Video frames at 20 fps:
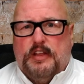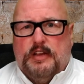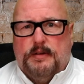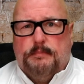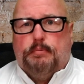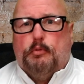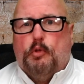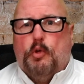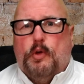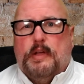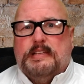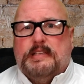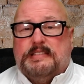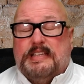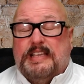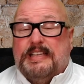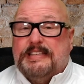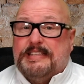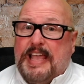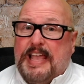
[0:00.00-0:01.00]
an employee
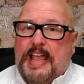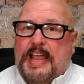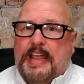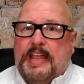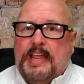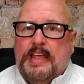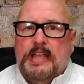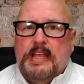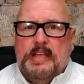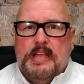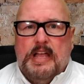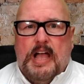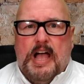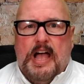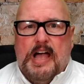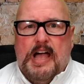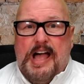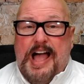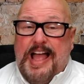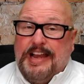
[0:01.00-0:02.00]
says, hey,
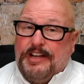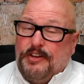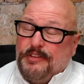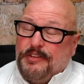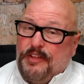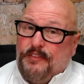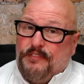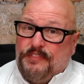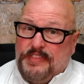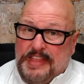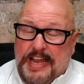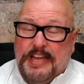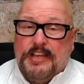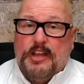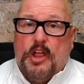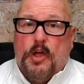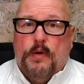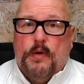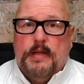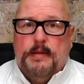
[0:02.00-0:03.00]
I don't know if they
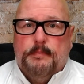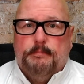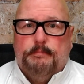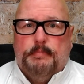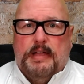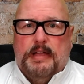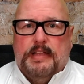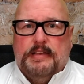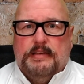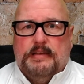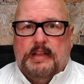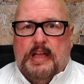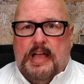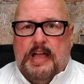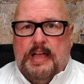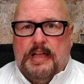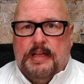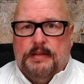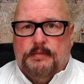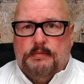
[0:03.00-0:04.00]
know it, but
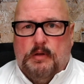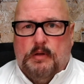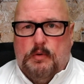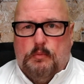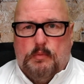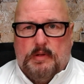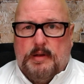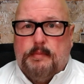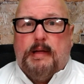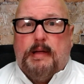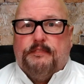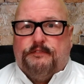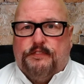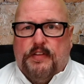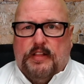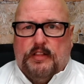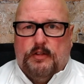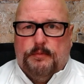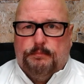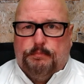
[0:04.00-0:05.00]
one of my
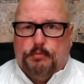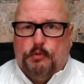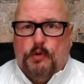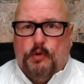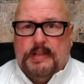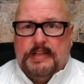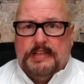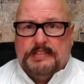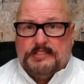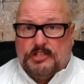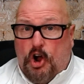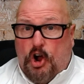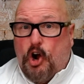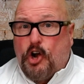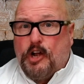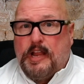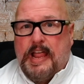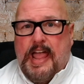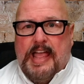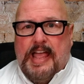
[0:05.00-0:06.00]
fellow employees'
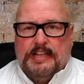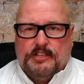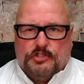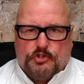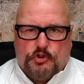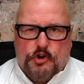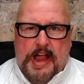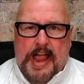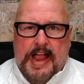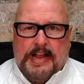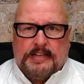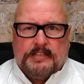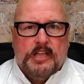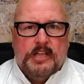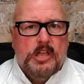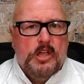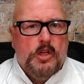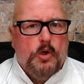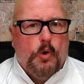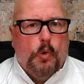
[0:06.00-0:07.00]
hard hat is cracked.
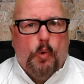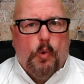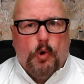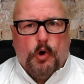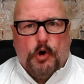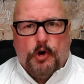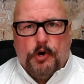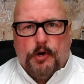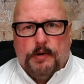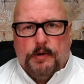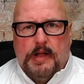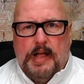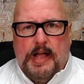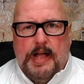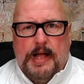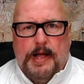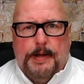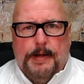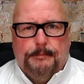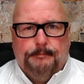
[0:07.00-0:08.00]
Or
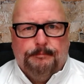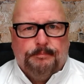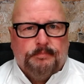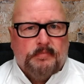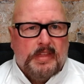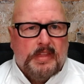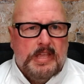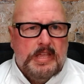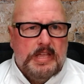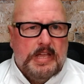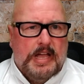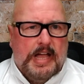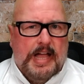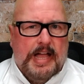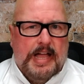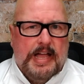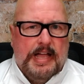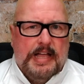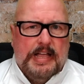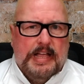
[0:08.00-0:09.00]

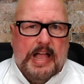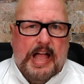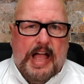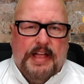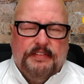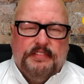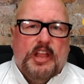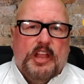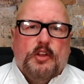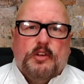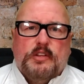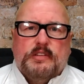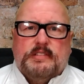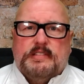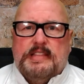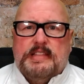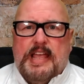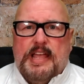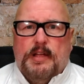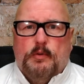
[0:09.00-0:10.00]
I
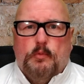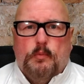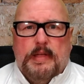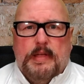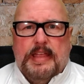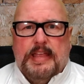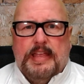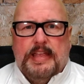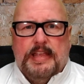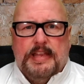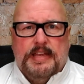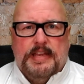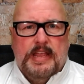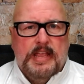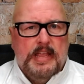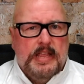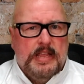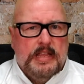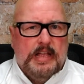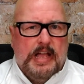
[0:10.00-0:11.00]
noticed that when
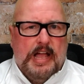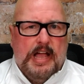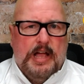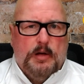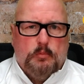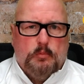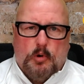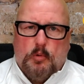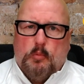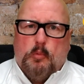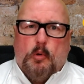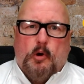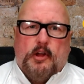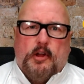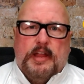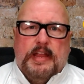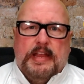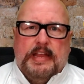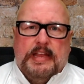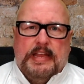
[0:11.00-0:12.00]
we're
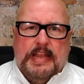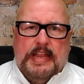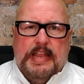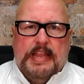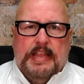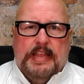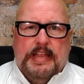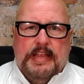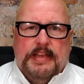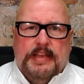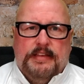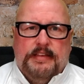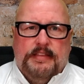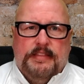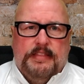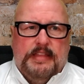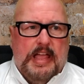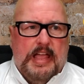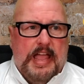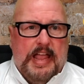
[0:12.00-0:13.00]
working
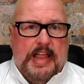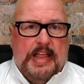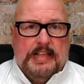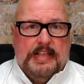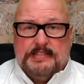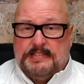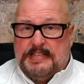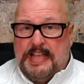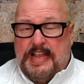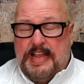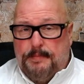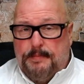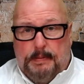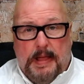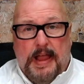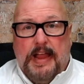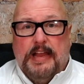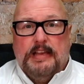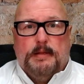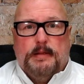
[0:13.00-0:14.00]
in, say, a
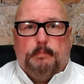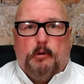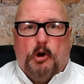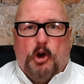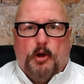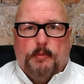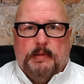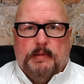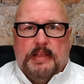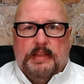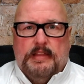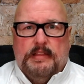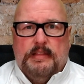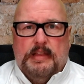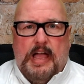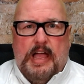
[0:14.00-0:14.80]
paint department,